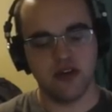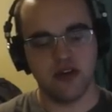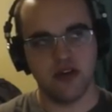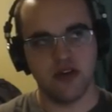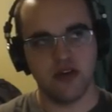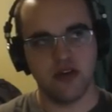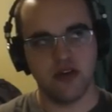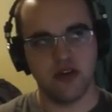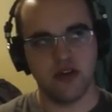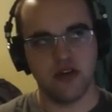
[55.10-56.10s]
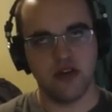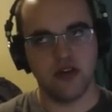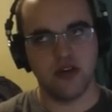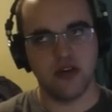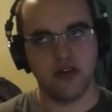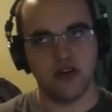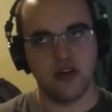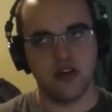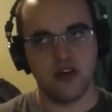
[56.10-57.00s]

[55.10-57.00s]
Nobody speaks.